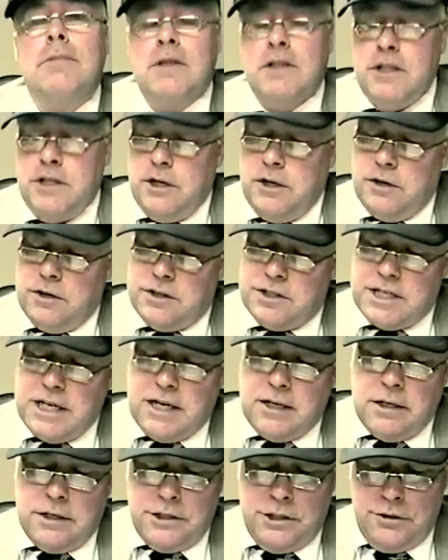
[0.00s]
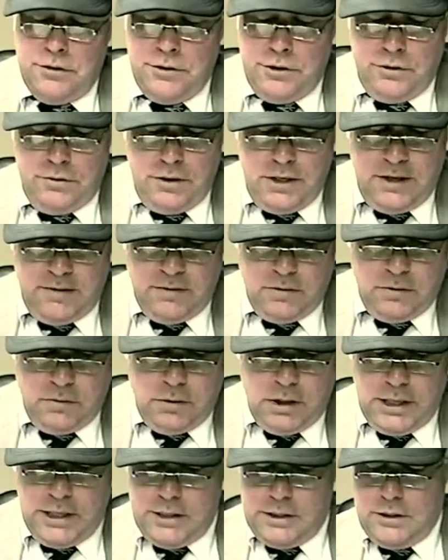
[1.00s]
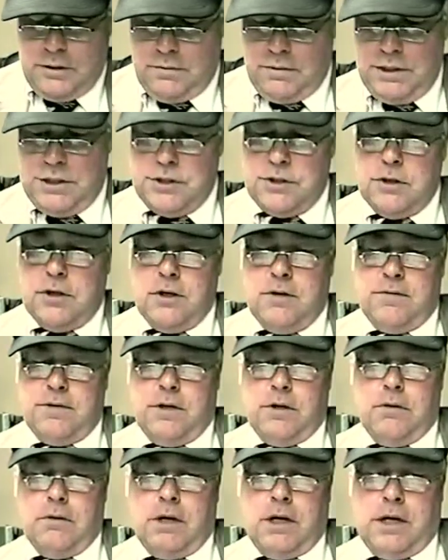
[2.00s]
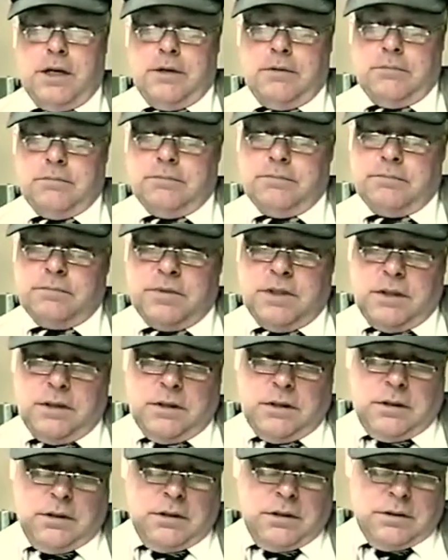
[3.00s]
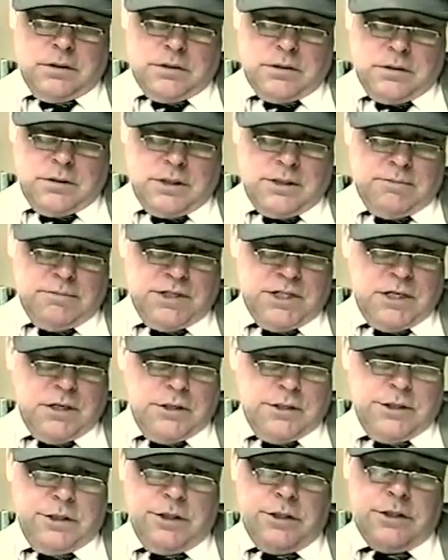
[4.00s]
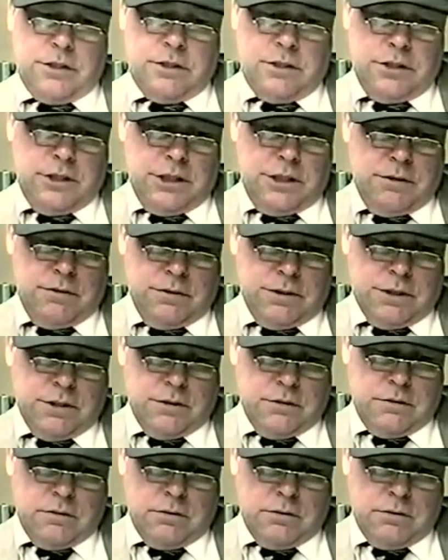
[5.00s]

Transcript: They're telling you you have a right to reserve your right. So I'm telling you to use it.